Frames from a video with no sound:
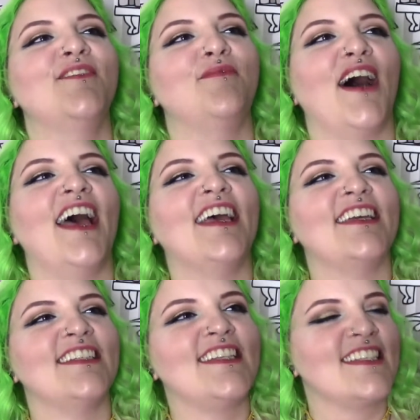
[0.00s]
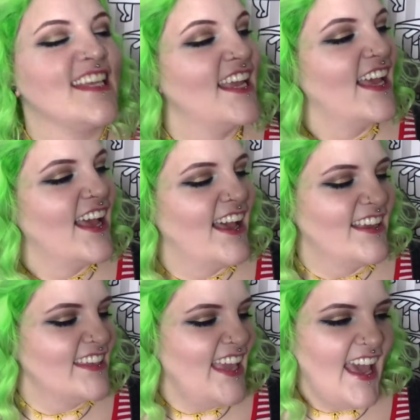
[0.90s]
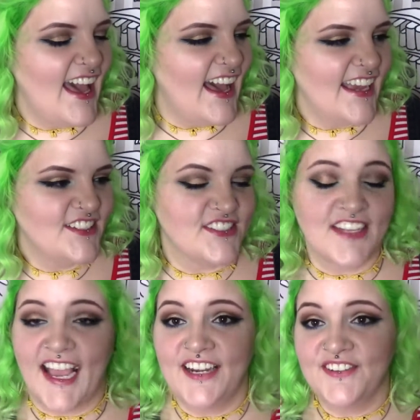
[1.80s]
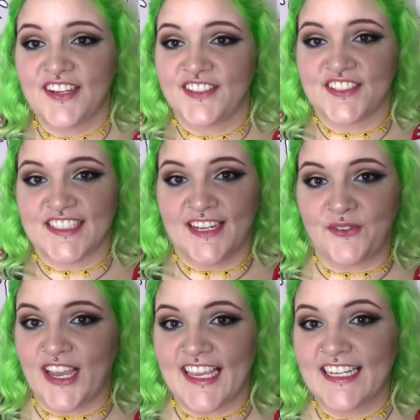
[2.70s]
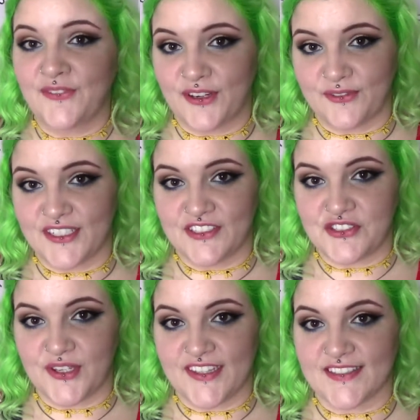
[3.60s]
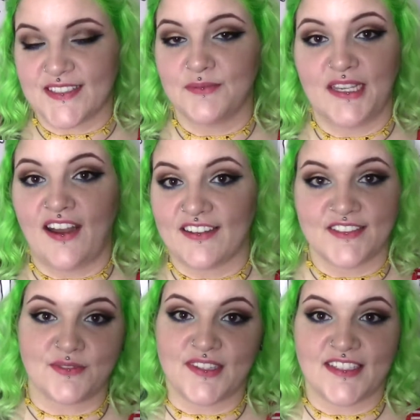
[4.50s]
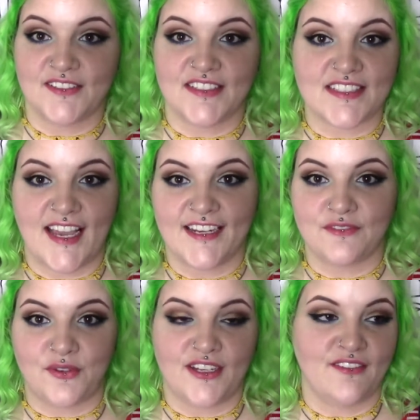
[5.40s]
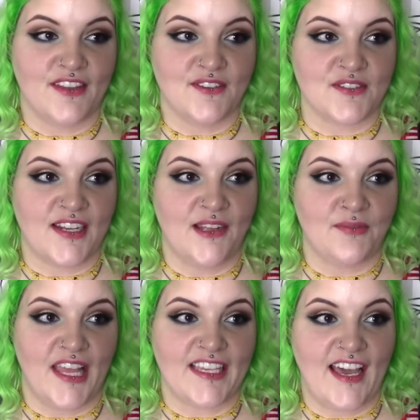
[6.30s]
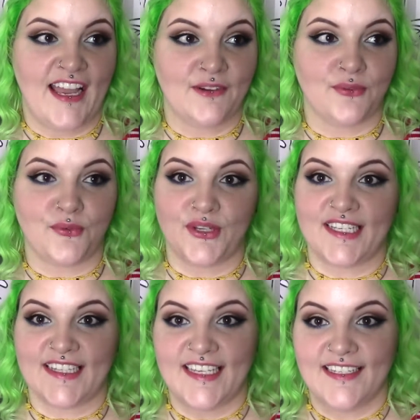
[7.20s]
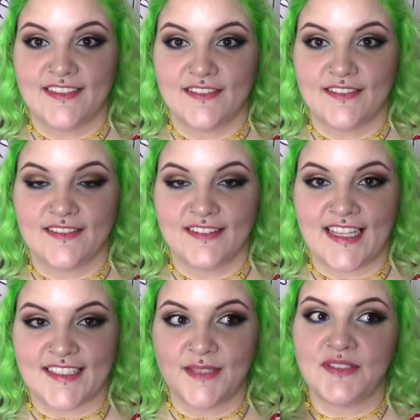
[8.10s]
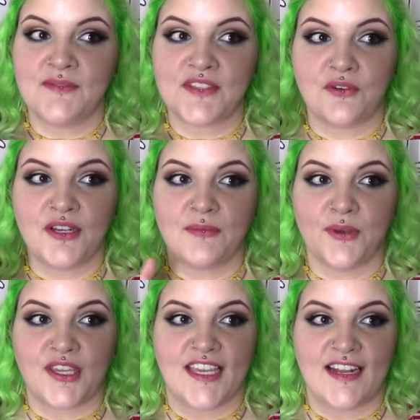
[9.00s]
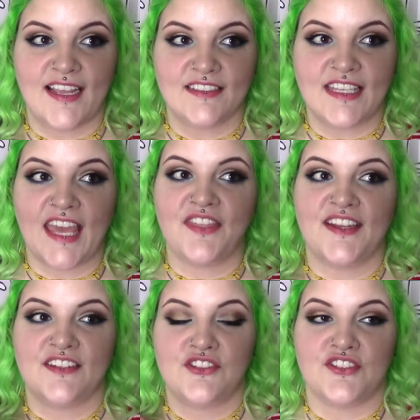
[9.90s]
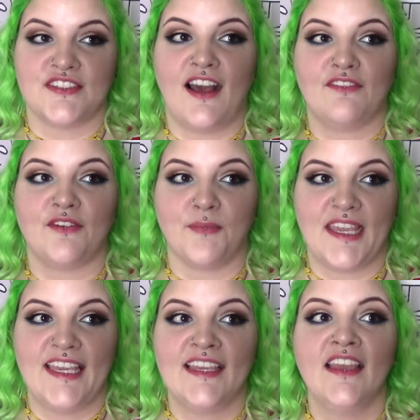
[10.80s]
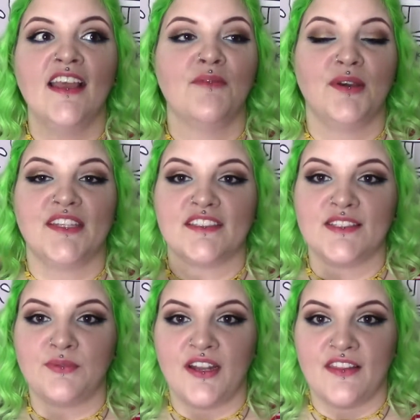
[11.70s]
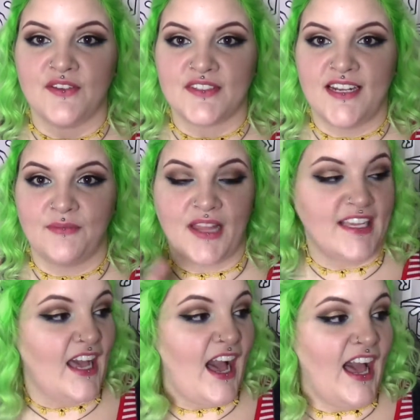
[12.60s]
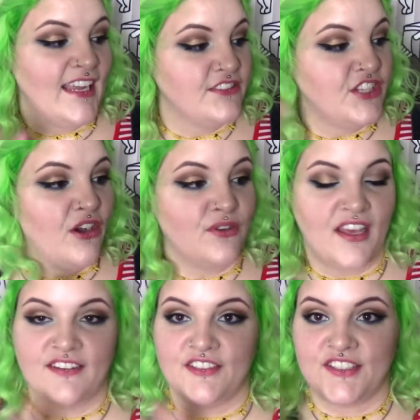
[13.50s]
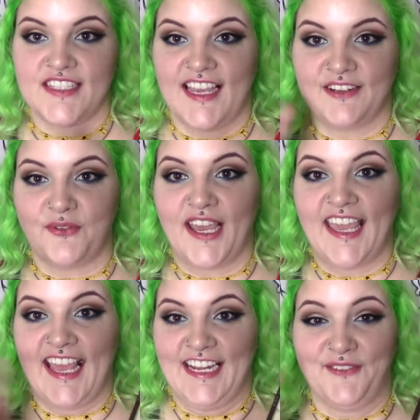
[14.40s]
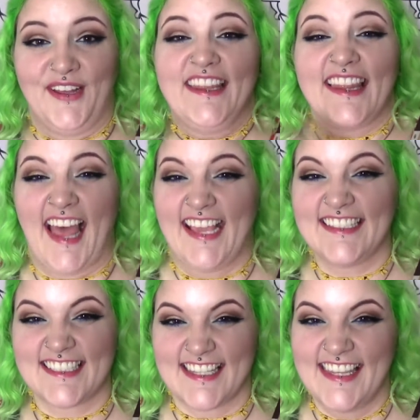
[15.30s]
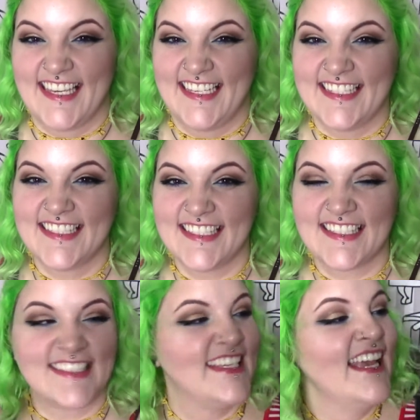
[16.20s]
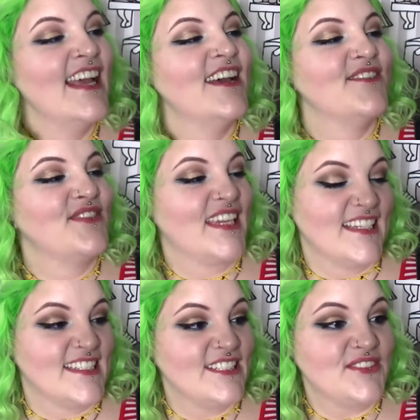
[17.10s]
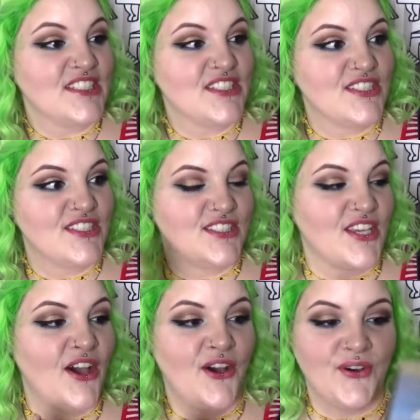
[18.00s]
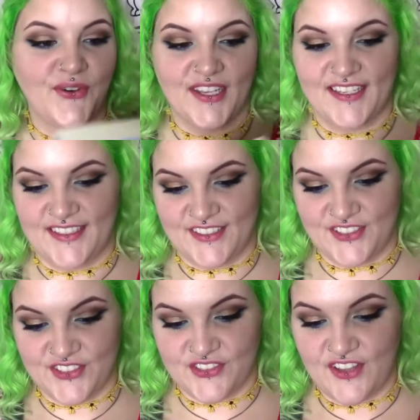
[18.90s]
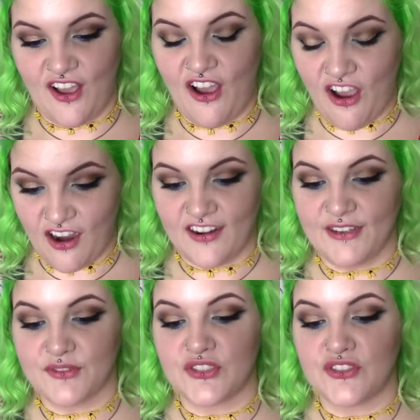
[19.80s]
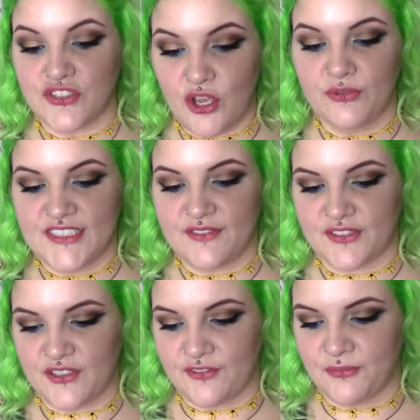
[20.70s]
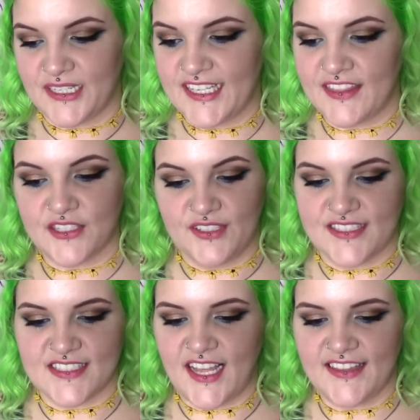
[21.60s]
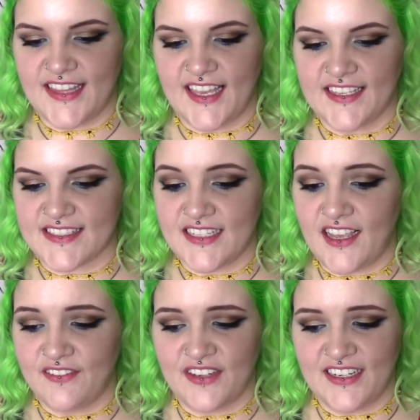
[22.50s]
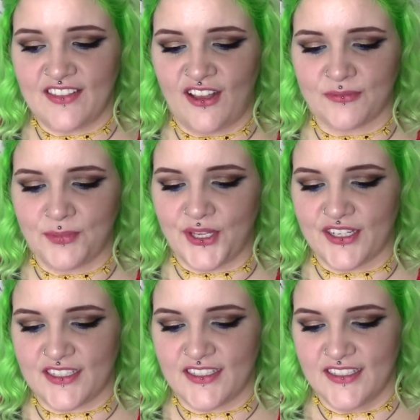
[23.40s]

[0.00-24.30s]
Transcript: But yeah, I don't understand why anyone would enjoy this, to be honest with you. It's kind of one of those that I'm like, I really, like, sometimes I'll read a book and I get that it's just not for me, but this is one of those that I'm like, I don't understand why anyone likes this, because it was so hard, it was so difficult for me to get through, and it's not a very long book.